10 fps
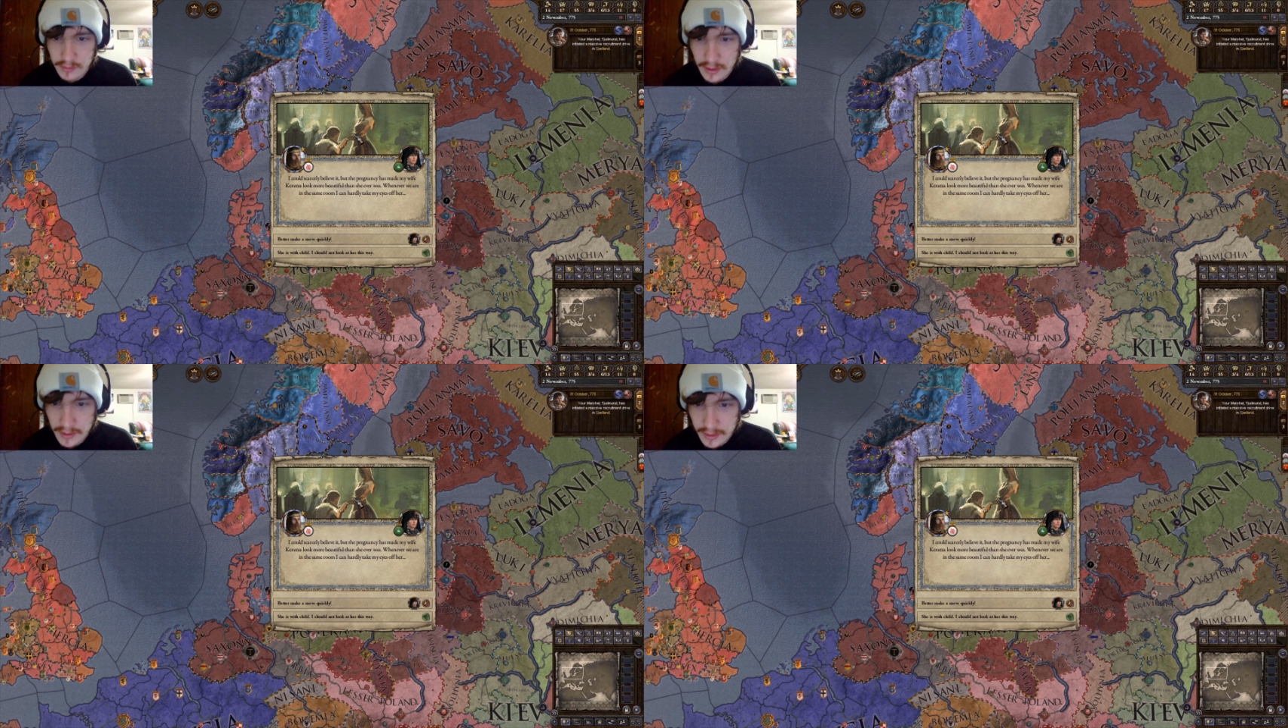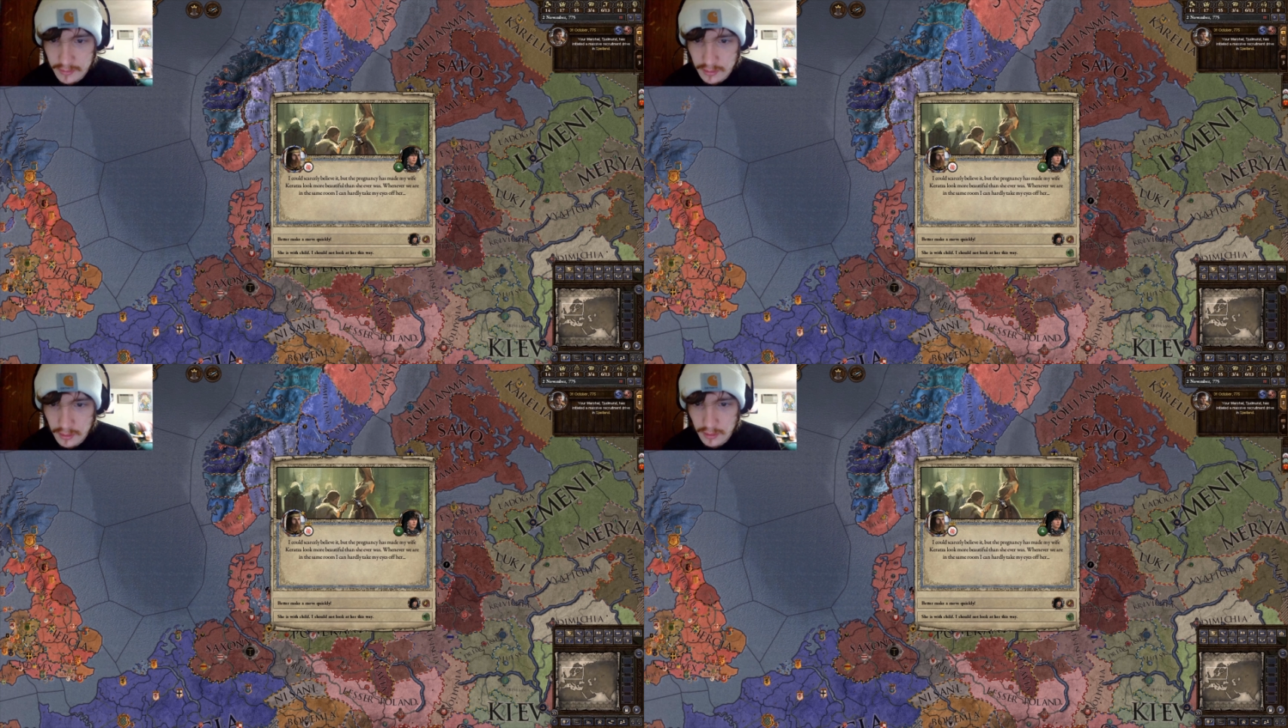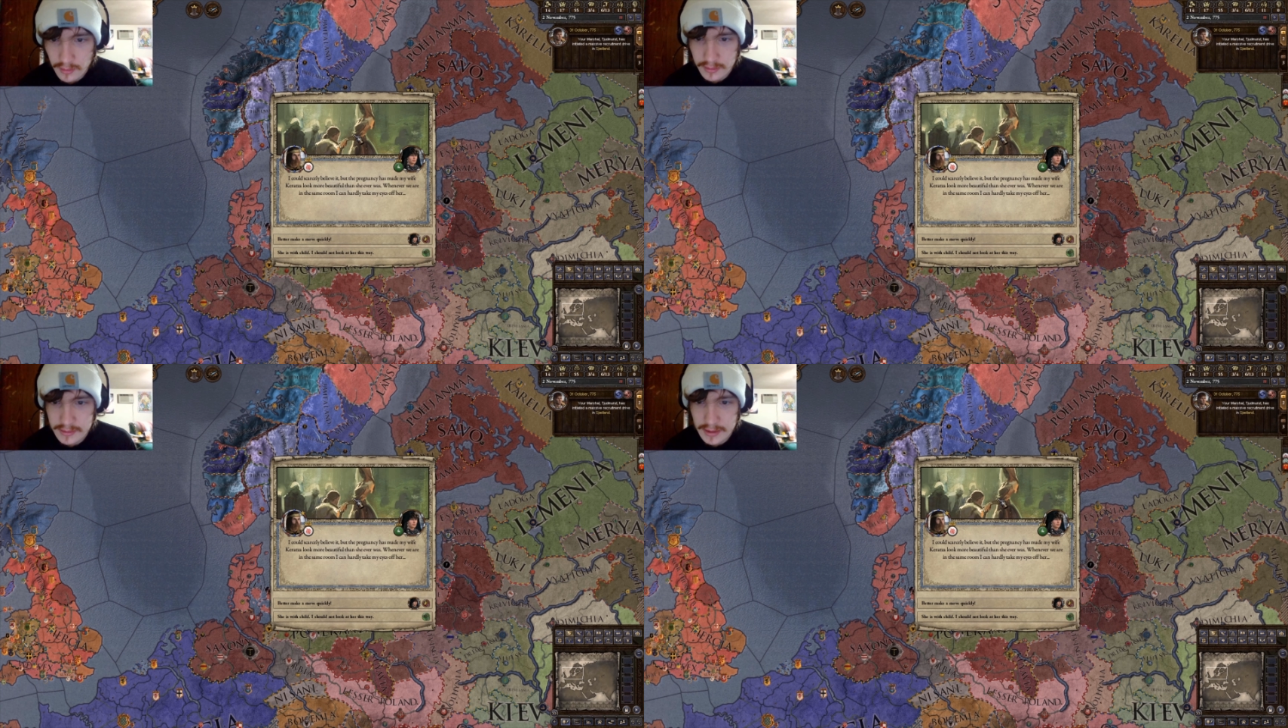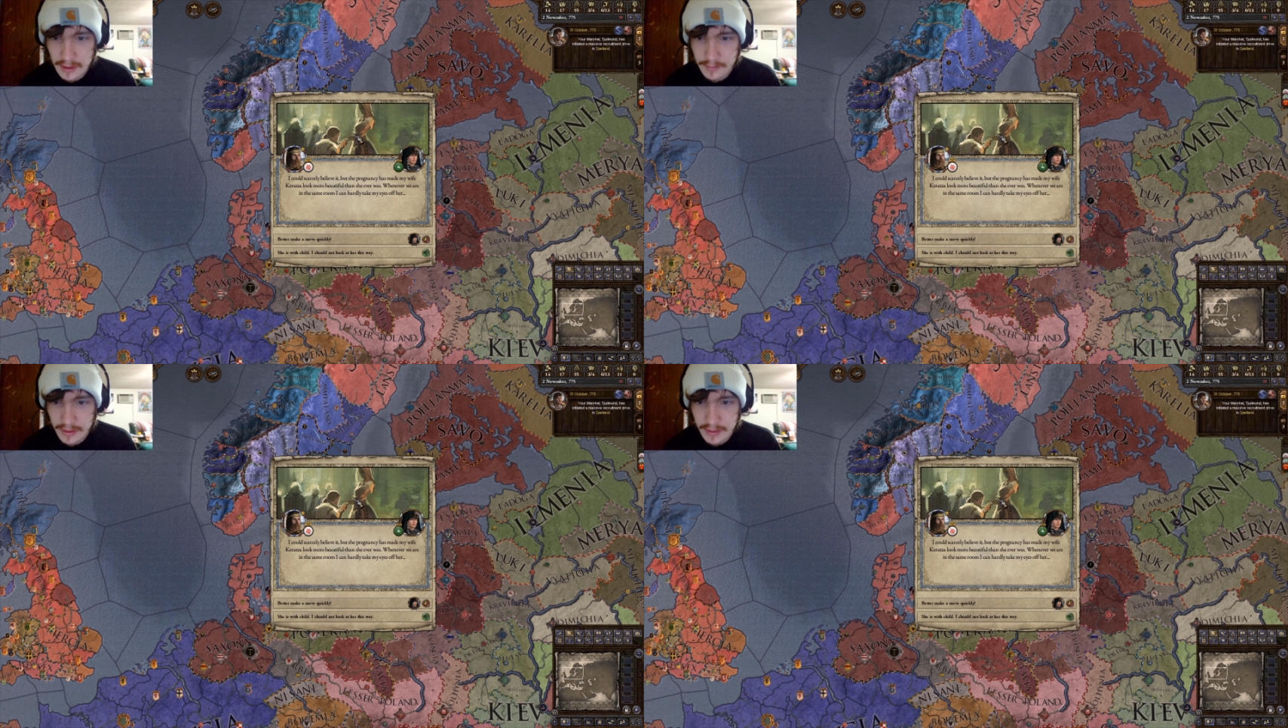I can hardly take
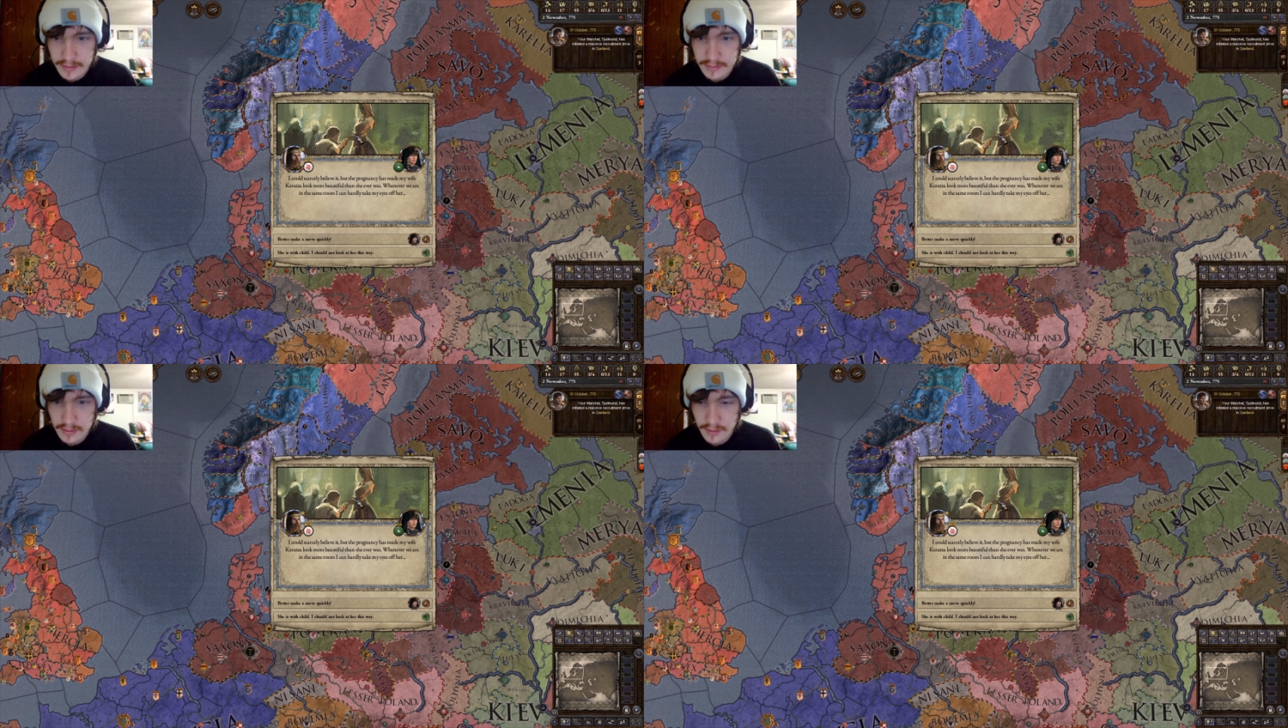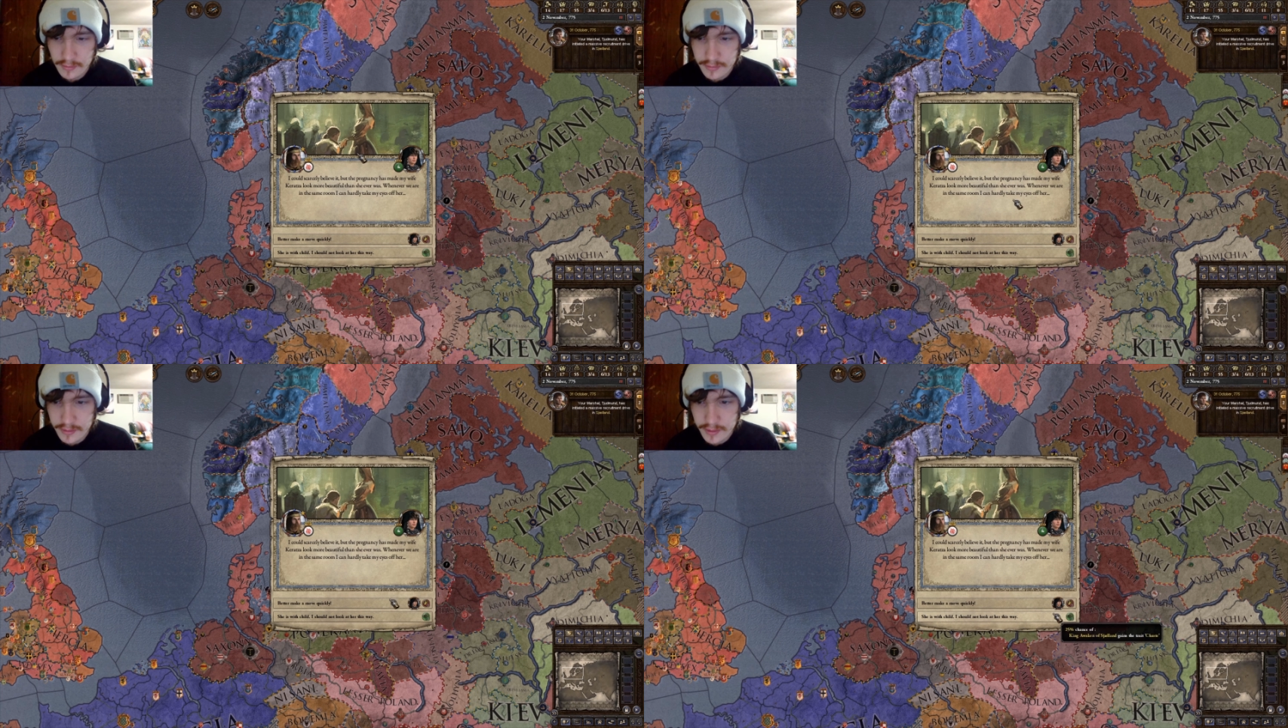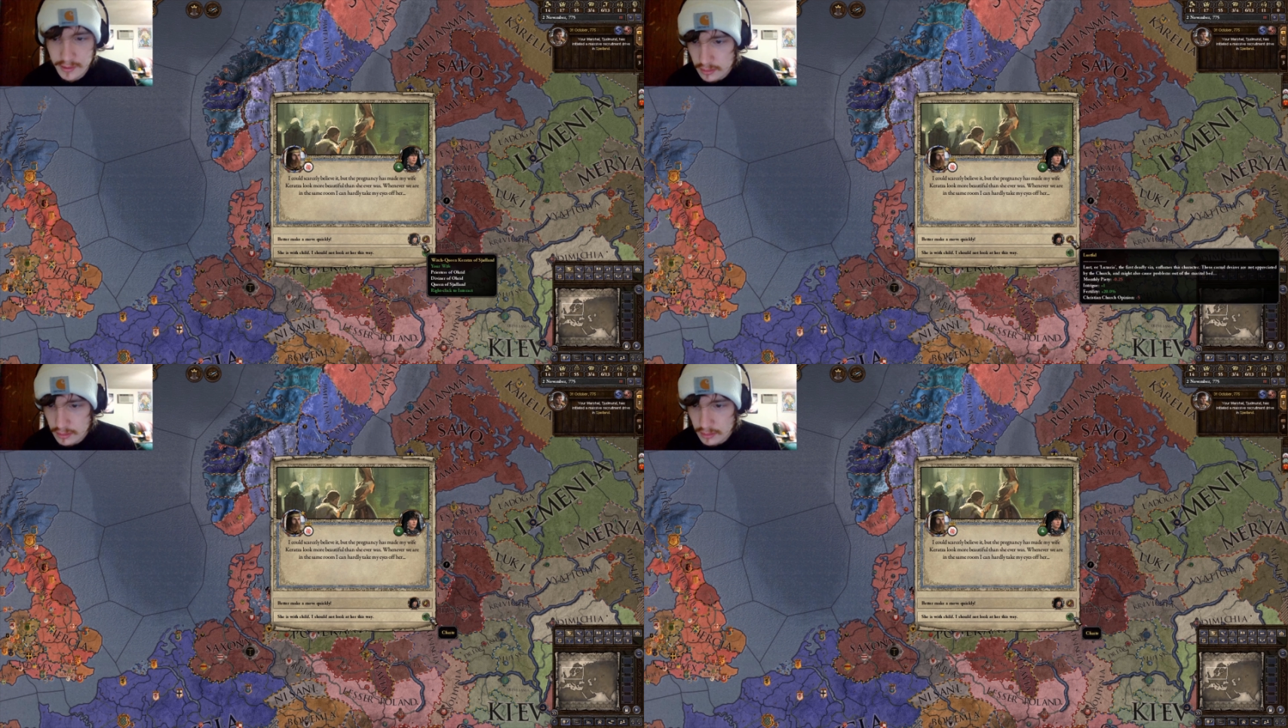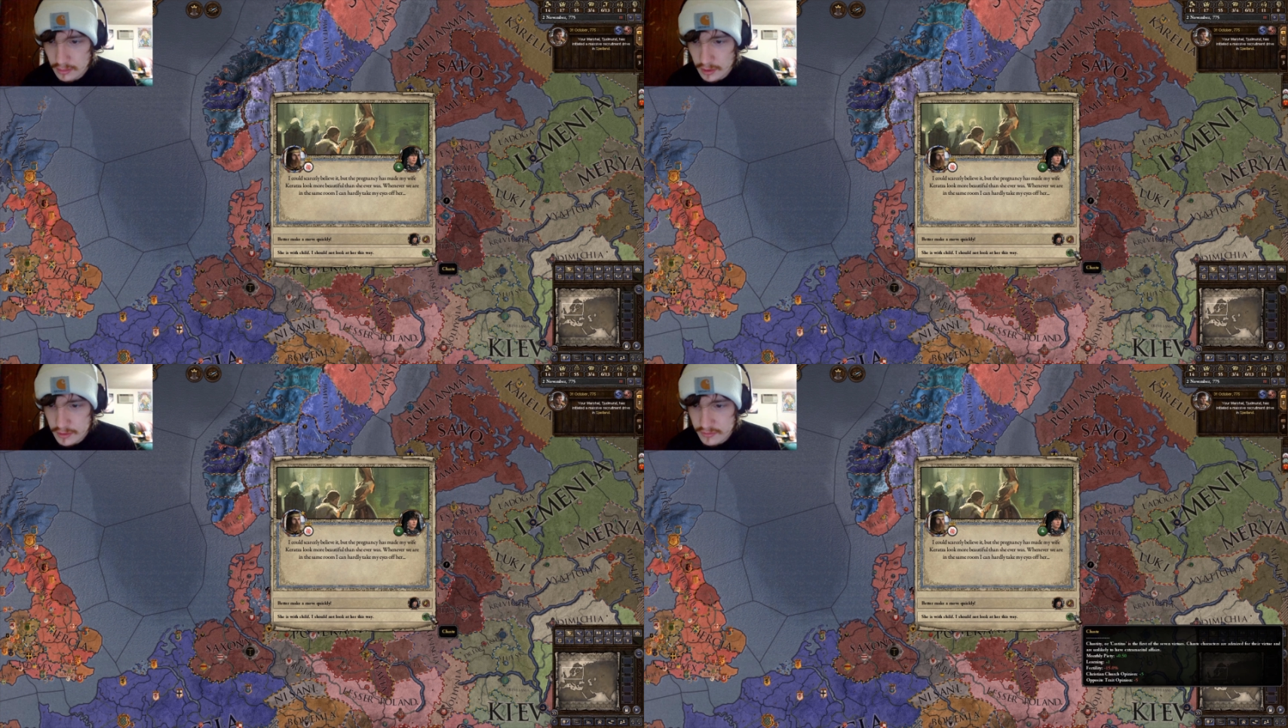my hand off her.
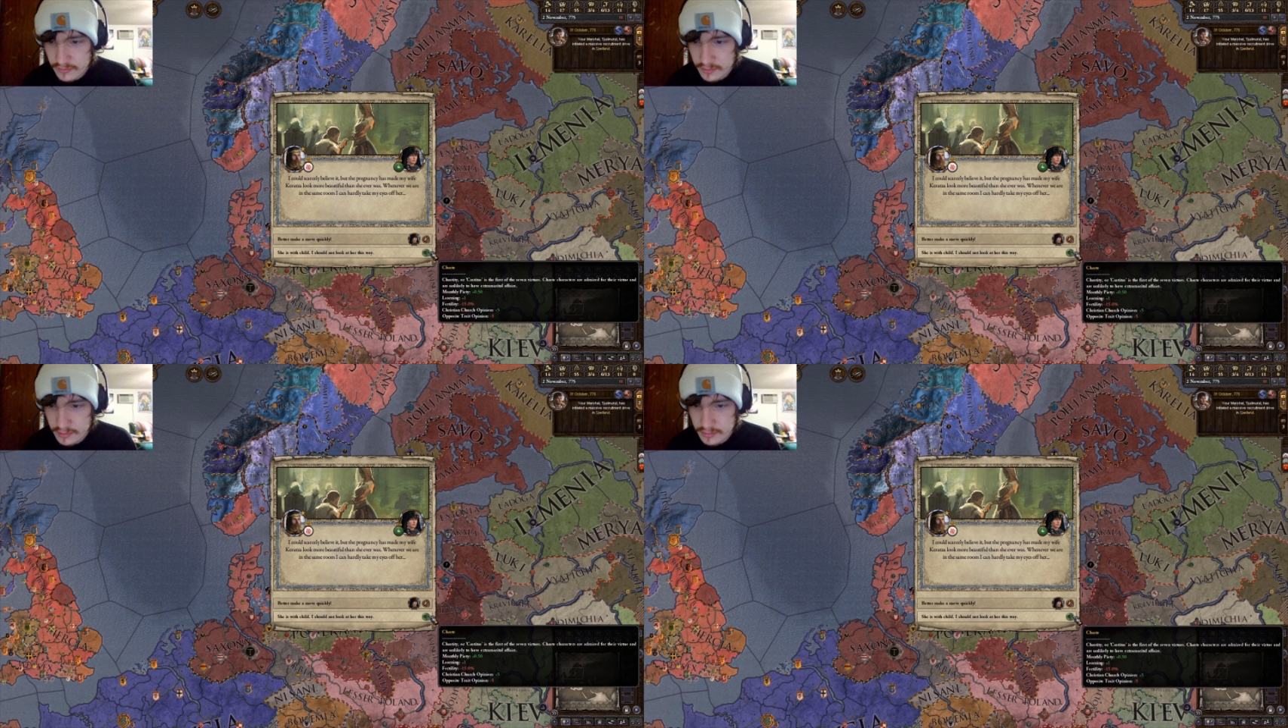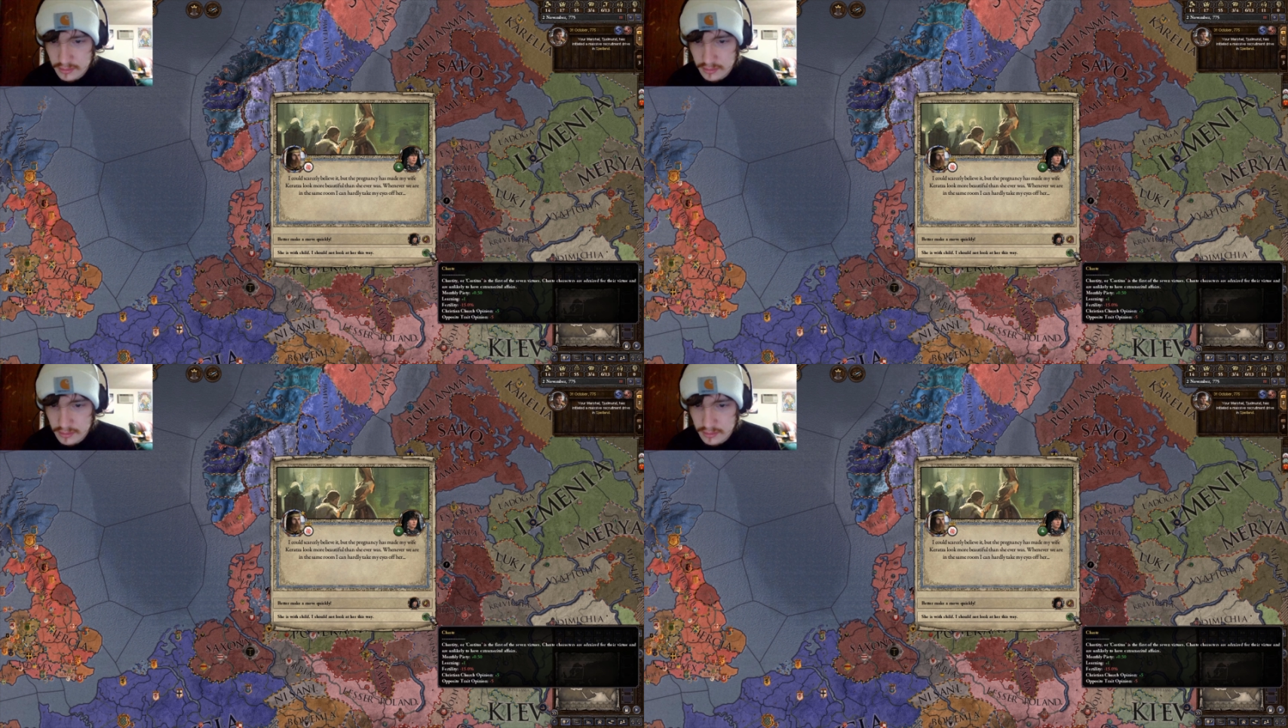Lustful